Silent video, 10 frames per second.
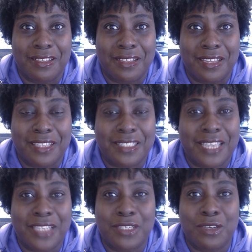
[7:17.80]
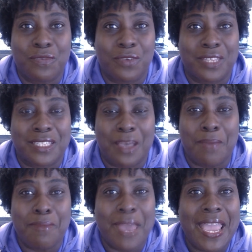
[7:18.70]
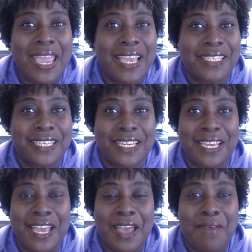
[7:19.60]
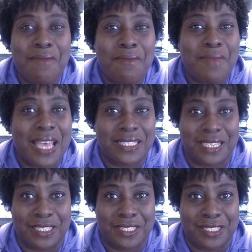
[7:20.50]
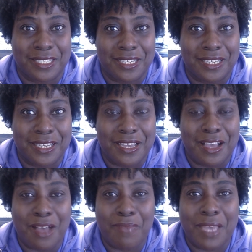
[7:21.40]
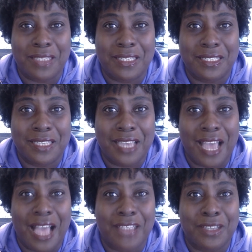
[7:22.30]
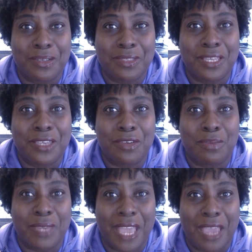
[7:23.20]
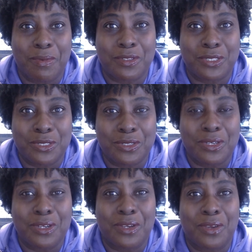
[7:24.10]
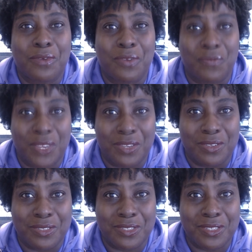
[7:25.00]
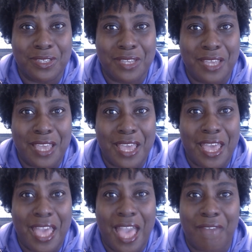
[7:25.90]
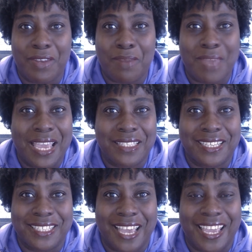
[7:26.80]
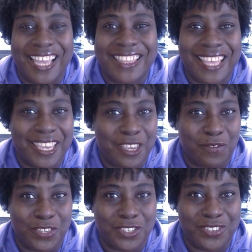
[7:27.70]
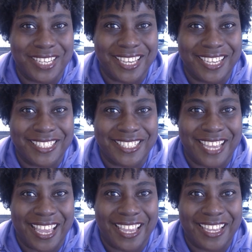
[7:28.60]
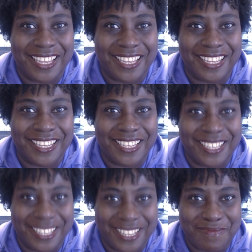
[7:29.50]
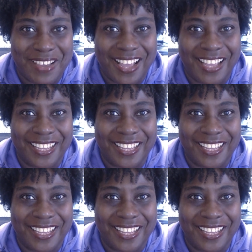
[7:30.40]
Stay tuned for this amazing message. A message I don't think you'll be able to refuse. Have an amazing day, and thank you for tuning in today. Goodbye.